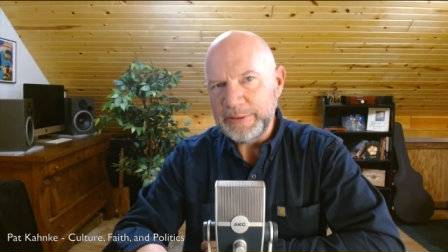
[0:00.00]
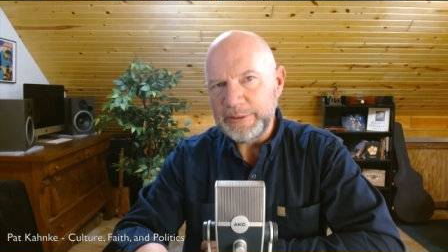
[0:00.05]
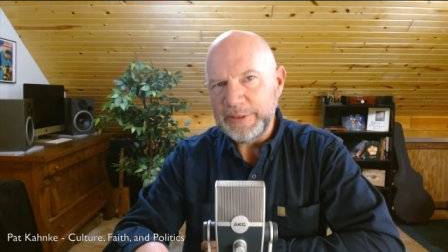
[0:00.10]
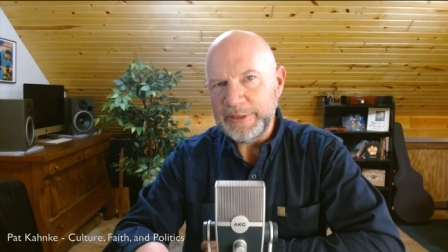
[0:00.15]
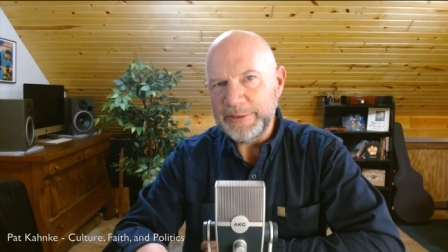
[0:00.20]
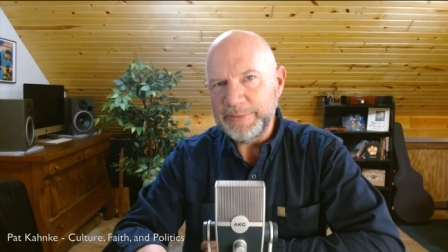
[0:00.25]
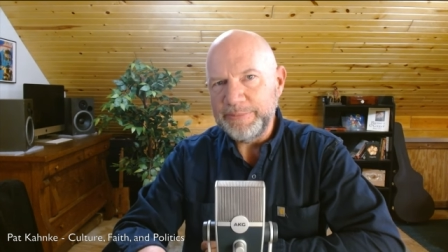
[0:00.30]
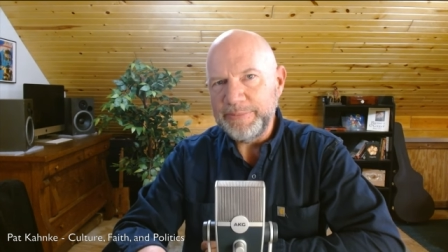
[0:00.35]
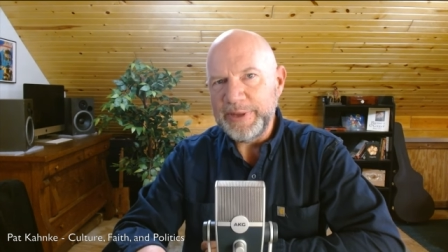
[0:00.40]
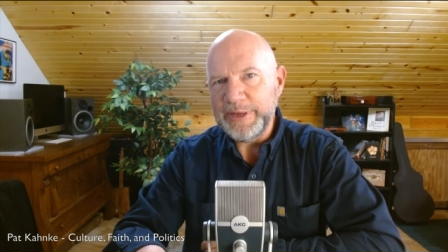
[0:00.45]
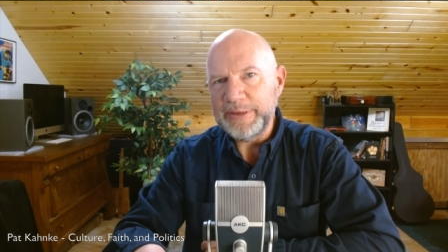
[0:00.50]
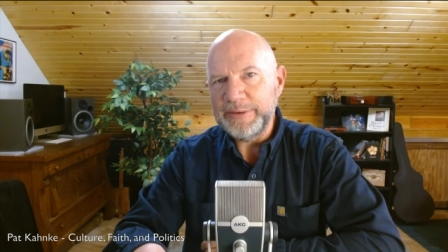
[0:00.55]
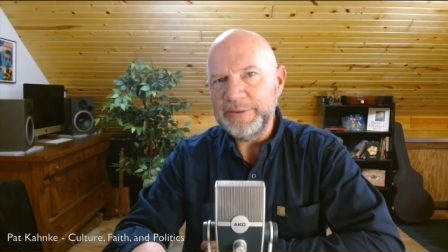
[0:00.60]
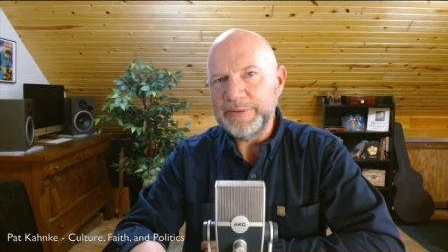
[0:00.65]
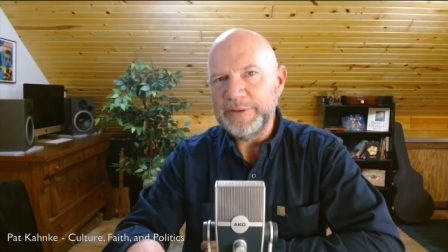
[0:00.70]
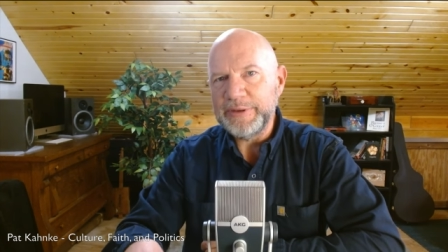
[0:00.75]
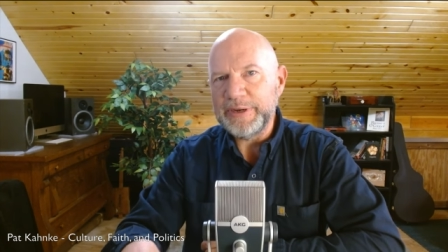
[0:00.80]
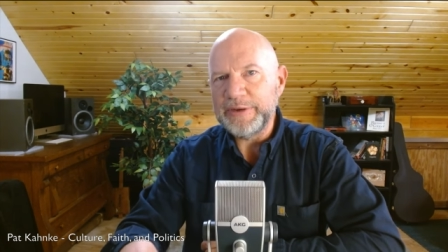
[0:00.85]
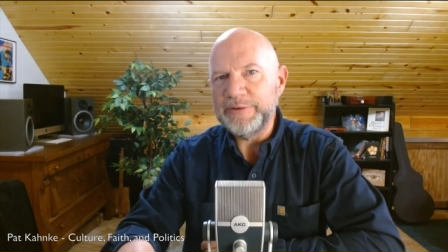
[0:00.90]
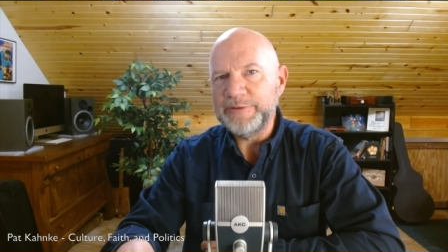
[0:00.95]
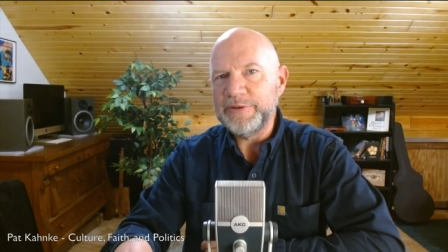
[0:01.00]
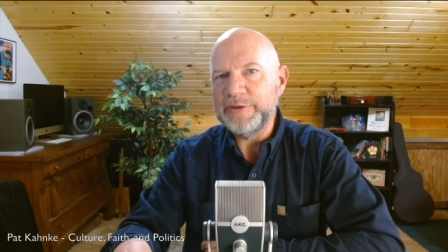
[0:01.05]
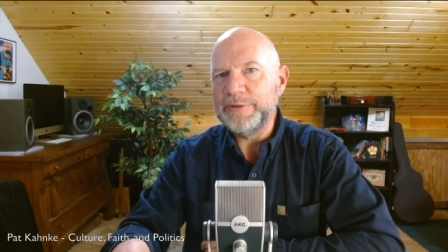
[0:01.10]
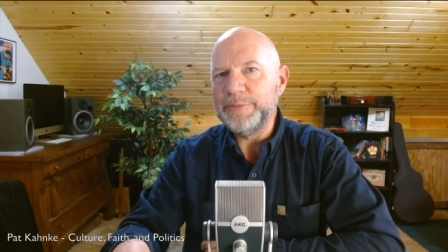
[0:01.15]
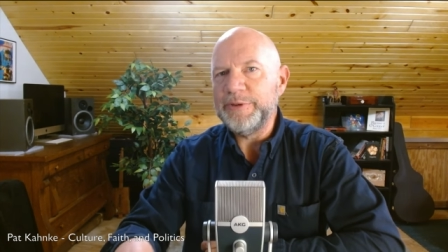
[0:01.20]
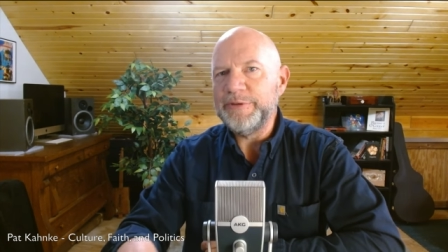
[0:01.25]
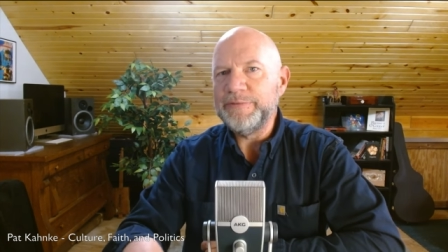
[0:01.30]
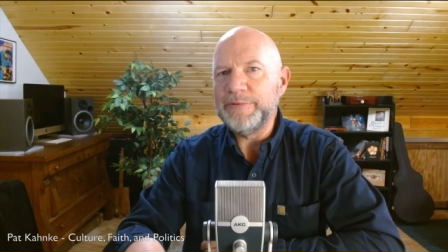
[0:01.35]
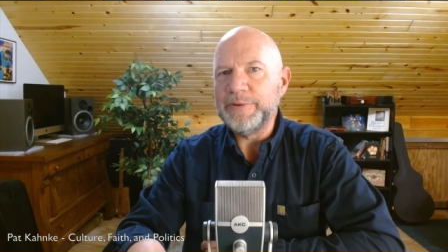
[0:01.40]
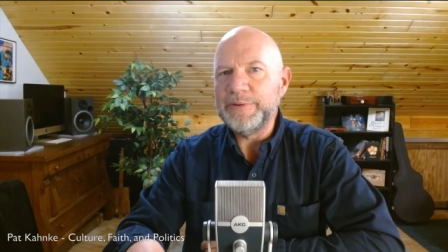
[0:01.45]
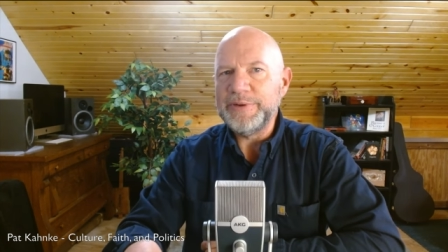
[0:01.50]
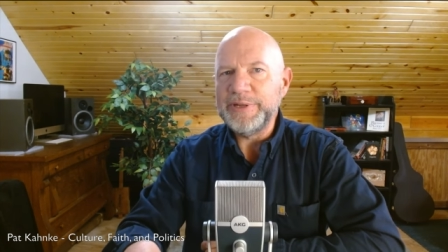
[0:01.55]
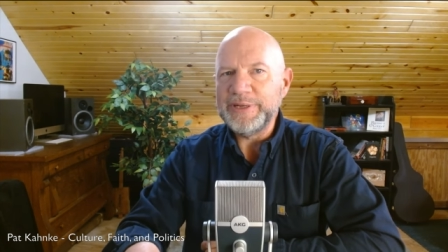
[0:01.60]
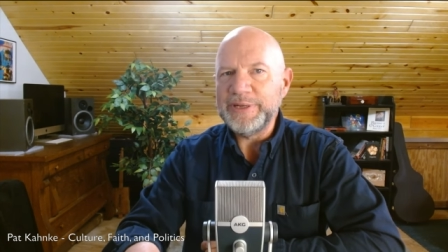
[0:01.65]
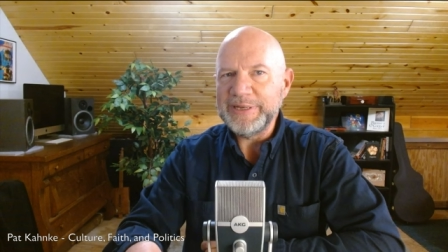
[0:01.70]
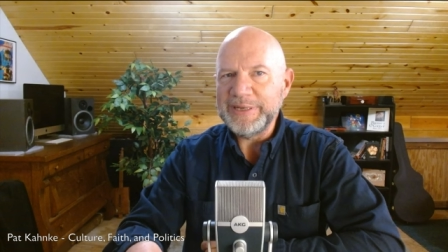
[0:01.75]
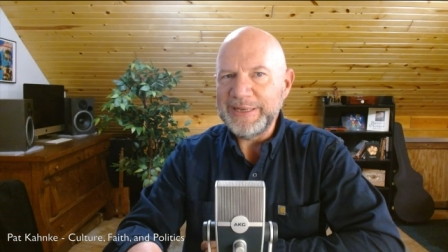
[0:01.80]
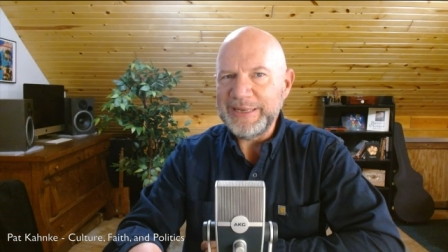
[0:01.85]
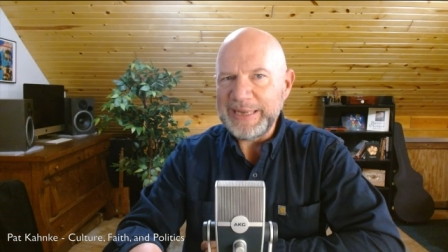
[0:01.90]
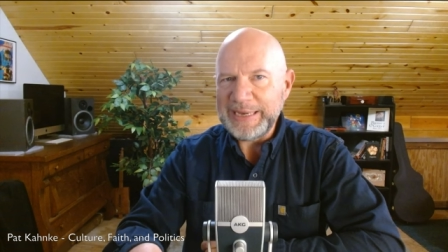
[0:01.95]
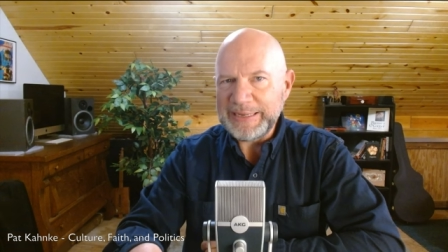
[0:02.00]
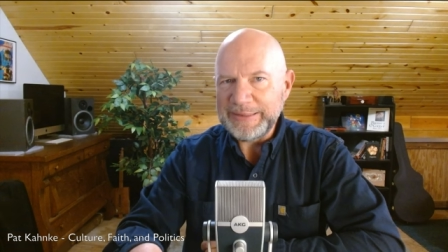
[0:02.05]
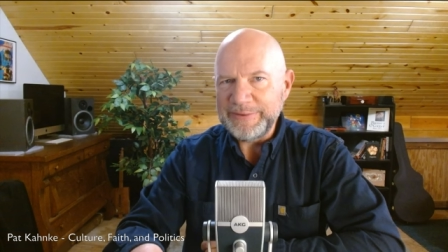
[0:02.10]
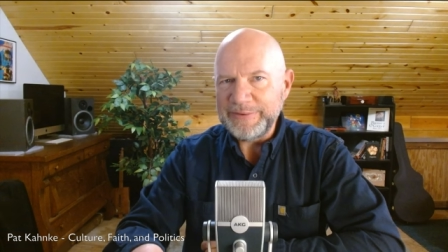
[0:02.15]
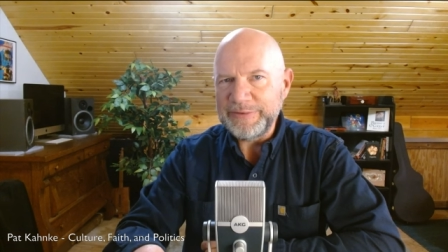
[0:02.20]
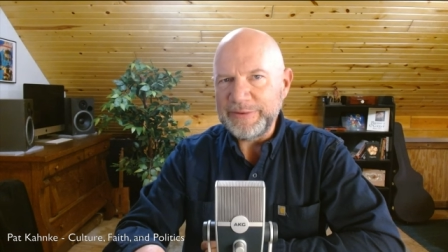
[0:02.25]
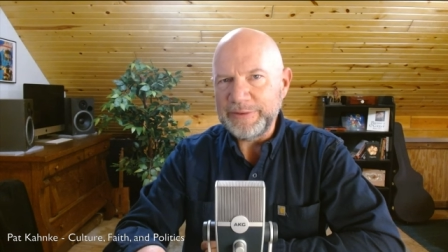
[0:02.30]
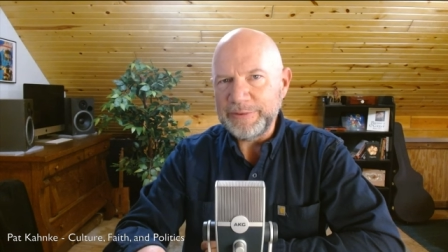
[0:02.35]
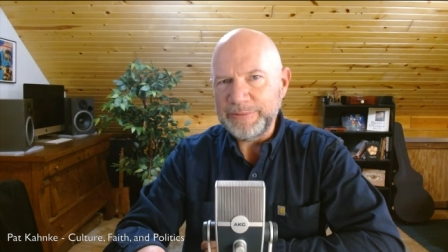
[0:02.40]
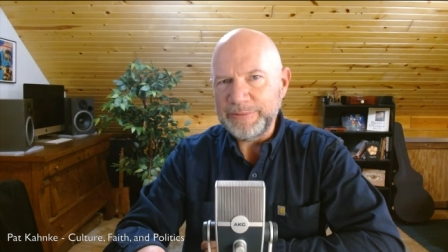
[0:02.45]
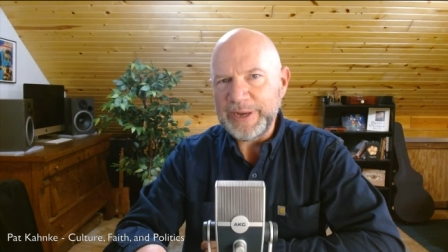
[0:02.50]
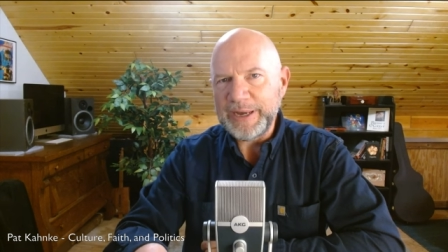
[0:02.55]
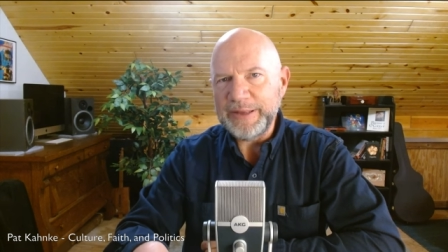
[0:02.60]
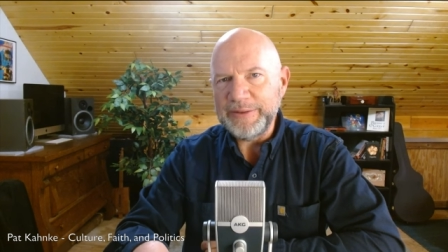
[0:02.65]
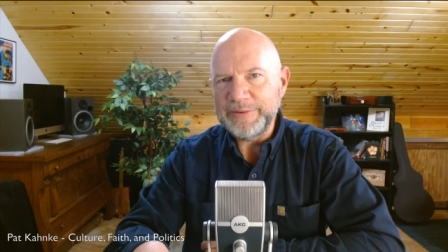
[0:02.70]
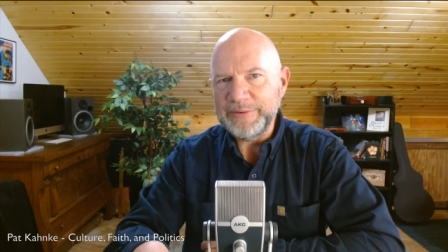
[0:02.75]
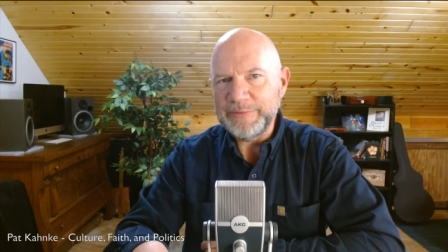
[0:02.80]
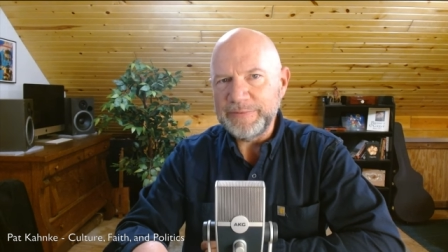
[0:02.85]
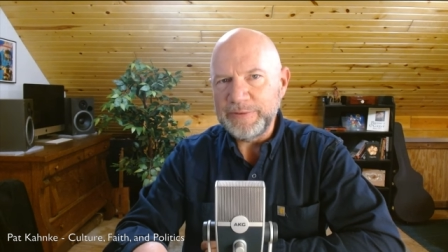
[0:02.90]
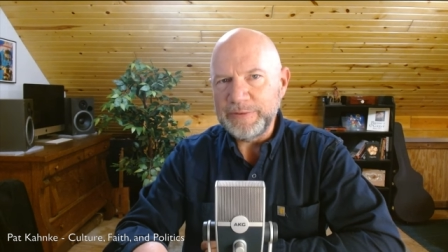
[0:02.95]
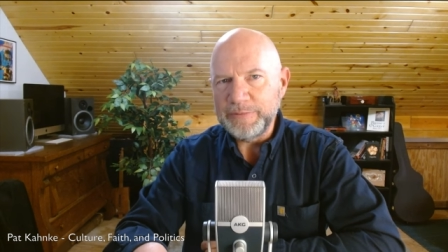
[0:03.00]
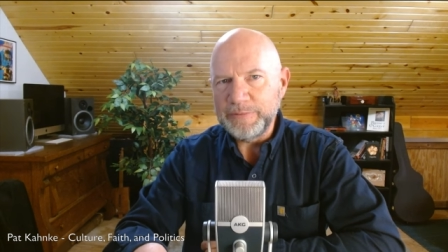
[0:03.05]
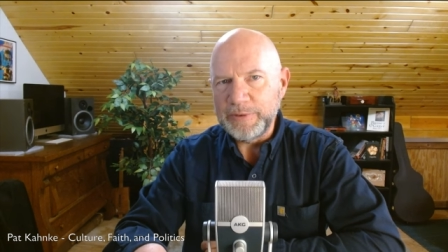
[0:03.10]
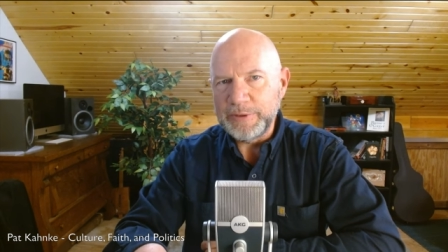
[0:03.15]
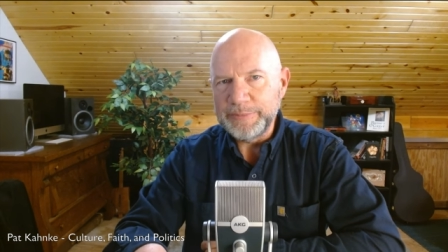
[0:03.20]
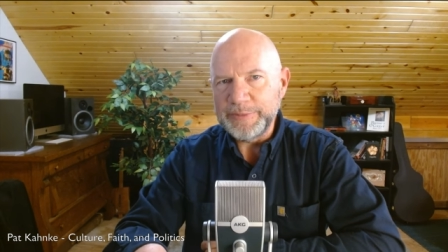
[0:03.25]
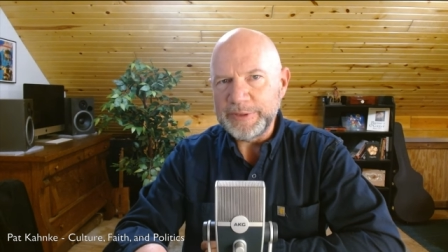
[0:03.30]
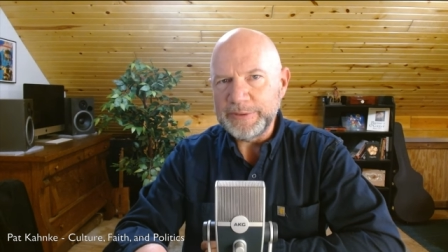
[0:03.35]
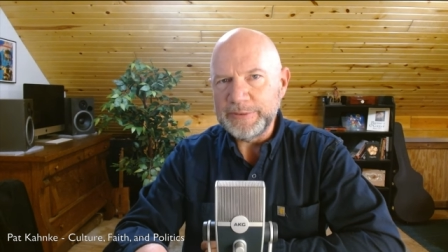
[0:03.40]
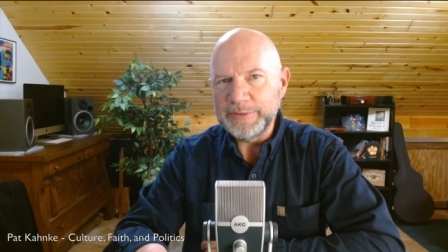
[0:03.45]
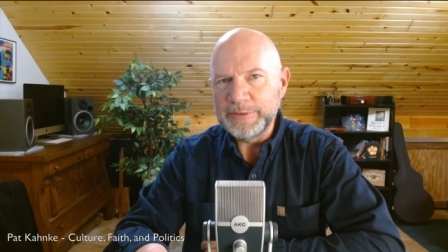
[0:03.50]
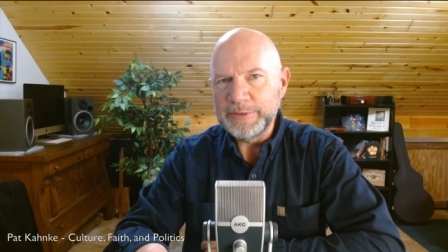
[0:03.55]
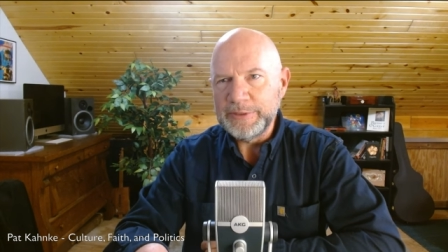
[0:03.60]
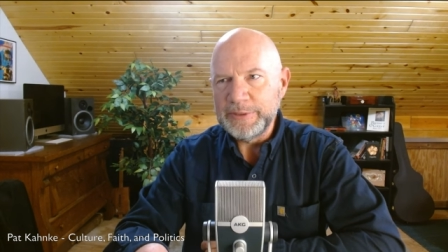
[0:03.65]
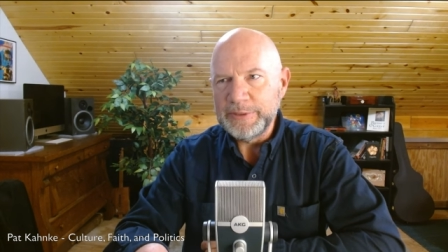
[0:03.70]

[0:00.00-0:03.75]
it meant that I was going to be voting against the rights of the woman.